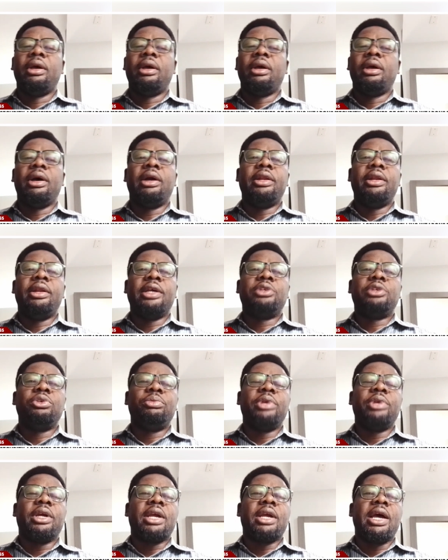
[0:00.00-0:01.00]
Uh, there should be a
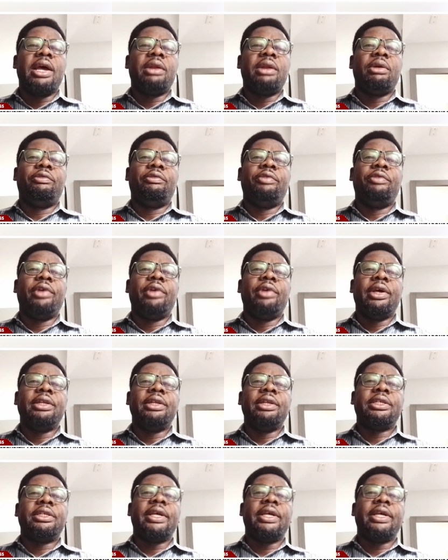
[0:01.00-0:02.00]
kind of uh,
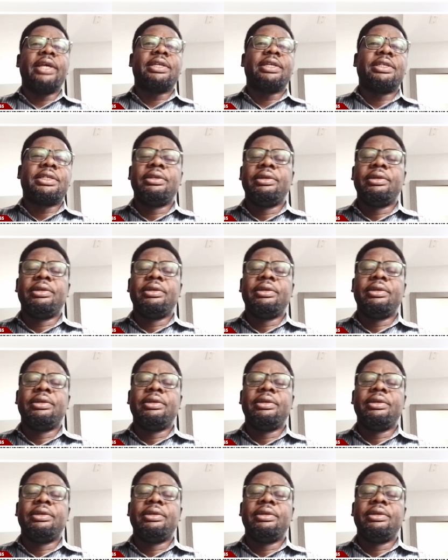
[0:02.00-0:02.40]
checks